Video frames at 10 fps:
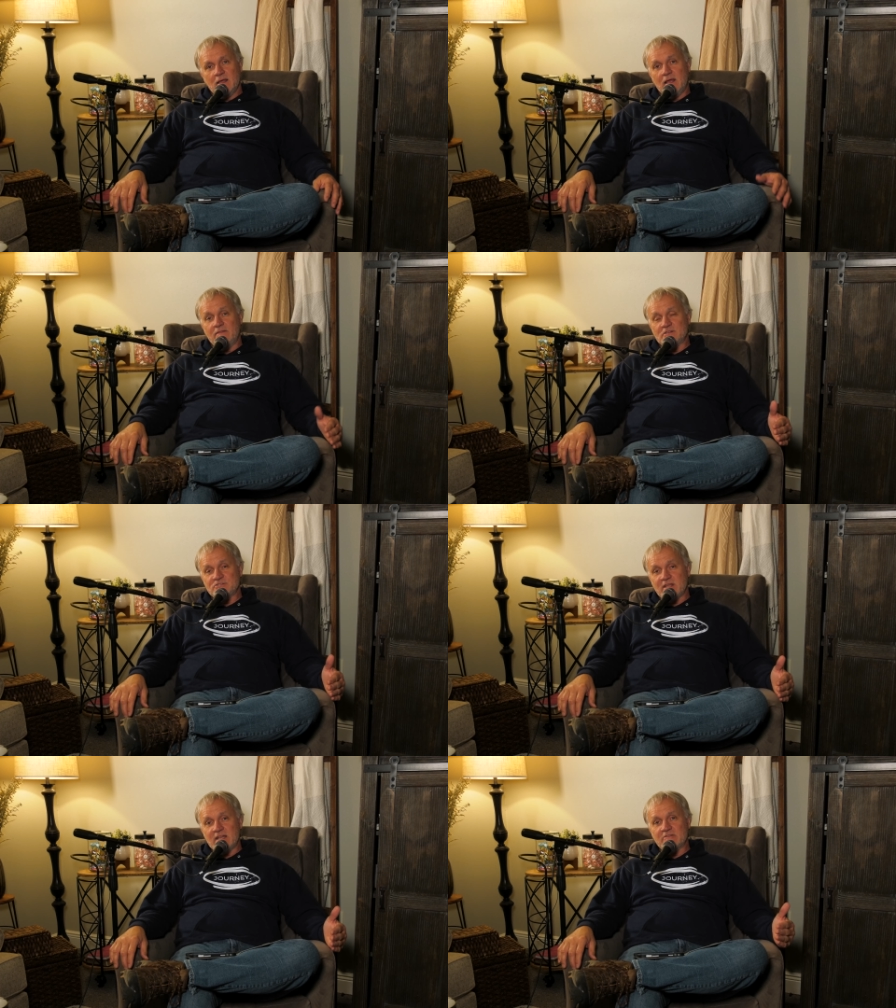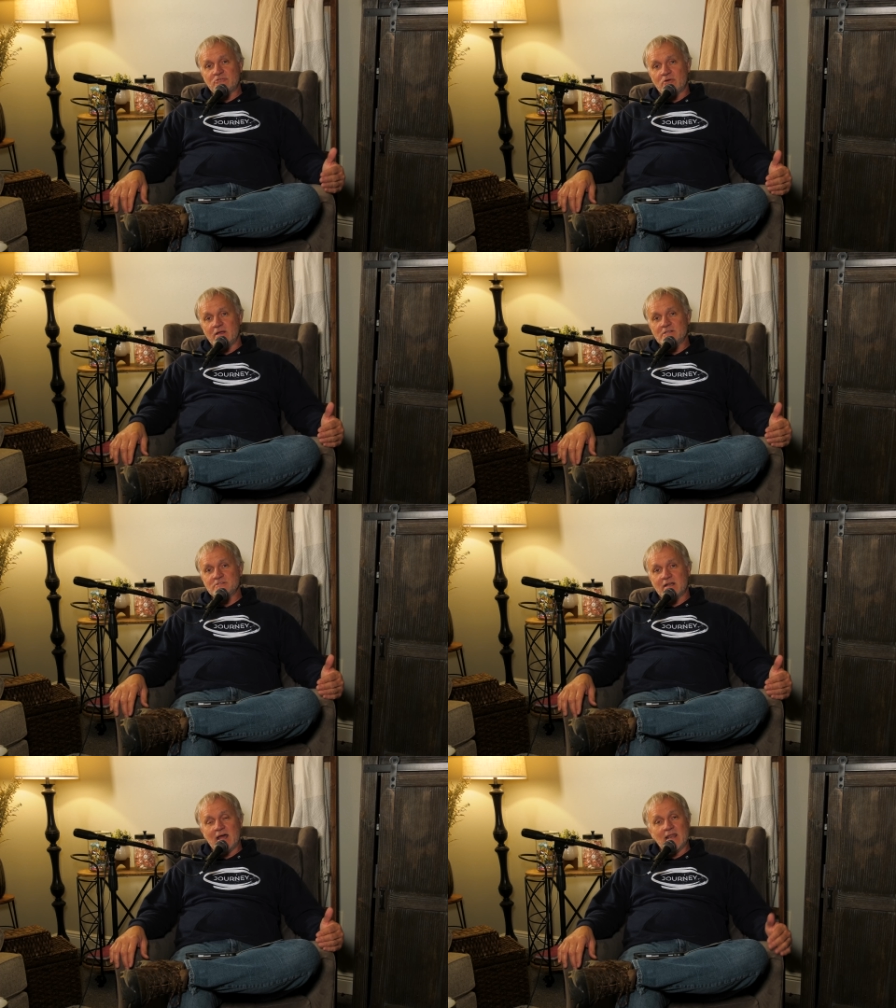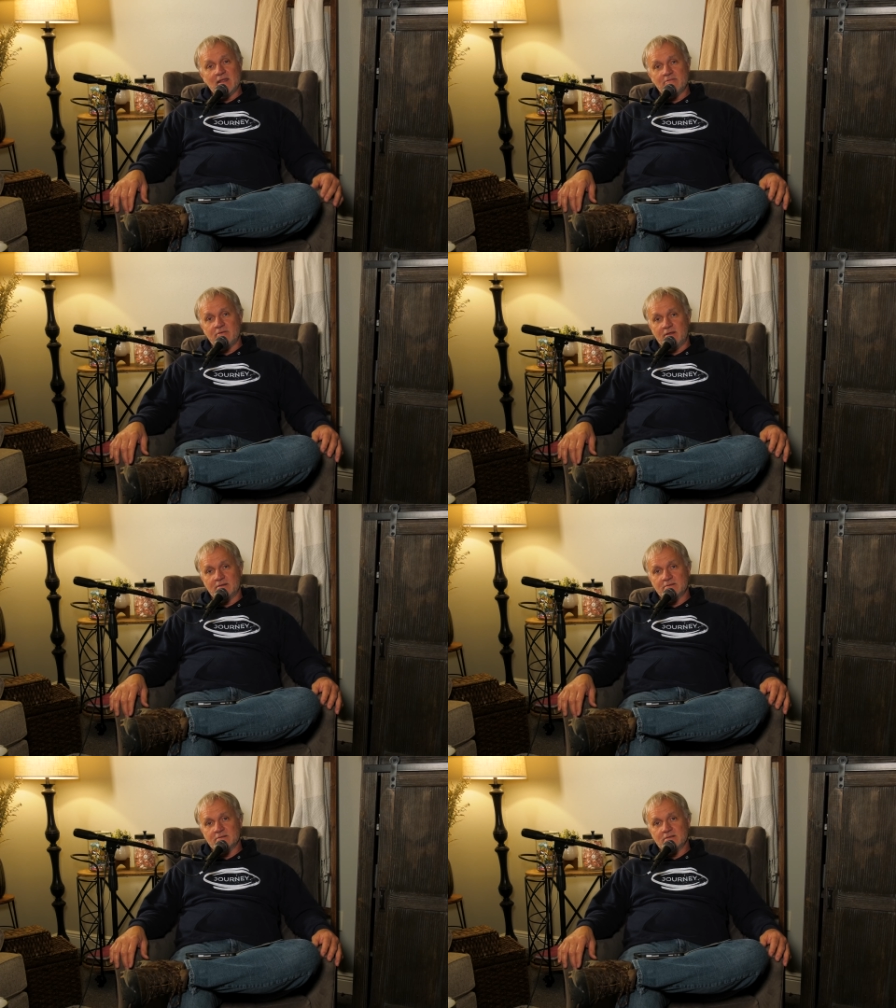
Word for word: and the state of grace that I live in